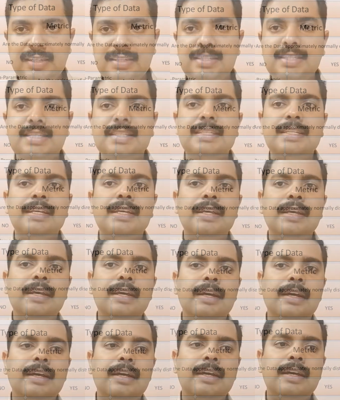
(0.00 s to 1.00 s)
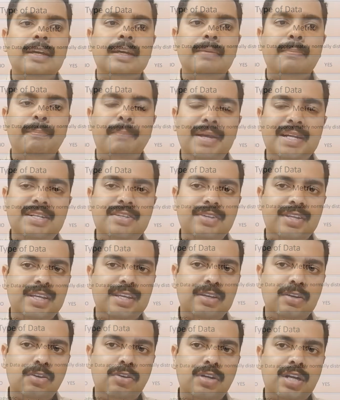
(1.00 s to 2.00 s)
is
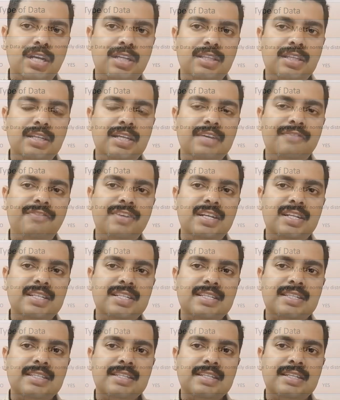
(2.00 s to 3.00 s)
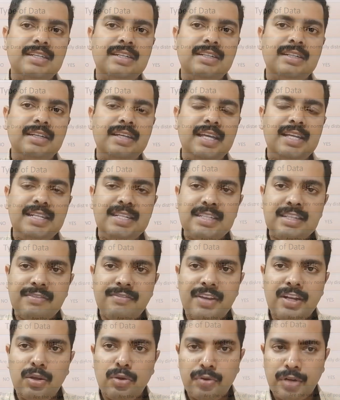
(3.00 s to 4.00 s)
metric, or rather if it is
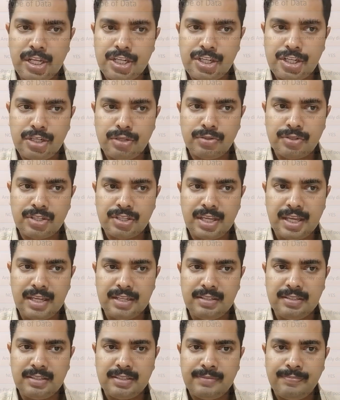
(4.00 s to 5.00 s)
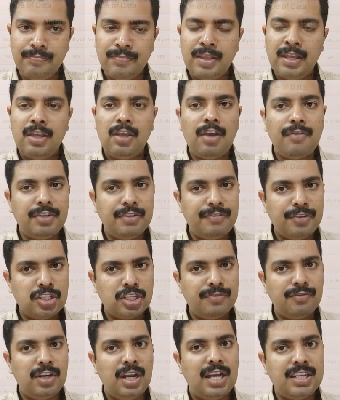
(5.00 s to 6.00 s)
interval or ratio scales, you have to
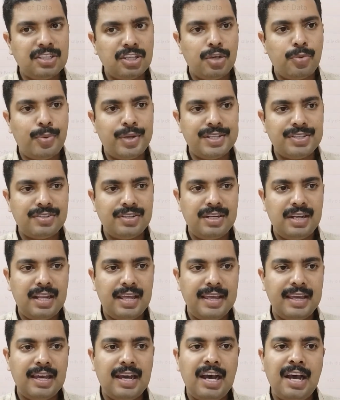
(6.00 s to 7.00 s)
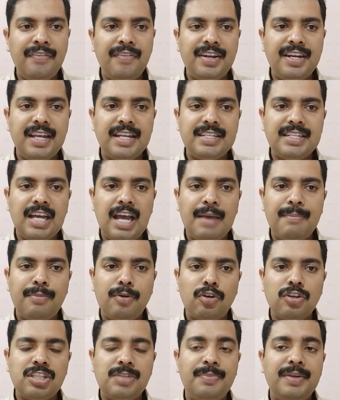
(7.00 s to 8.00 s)
first of all ask a question like, are the data
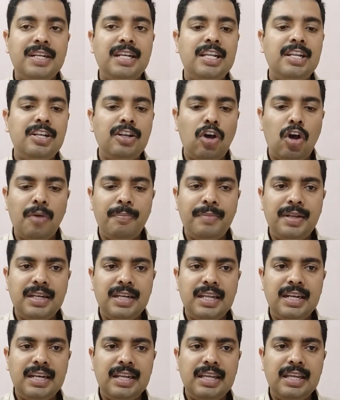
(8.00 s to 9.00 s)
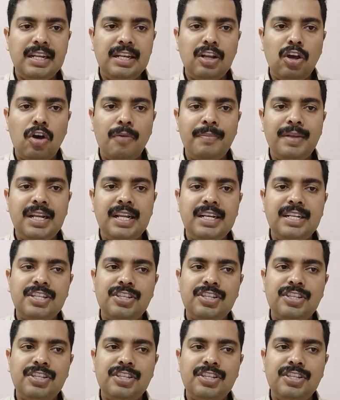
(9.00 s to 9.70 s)
approximately normally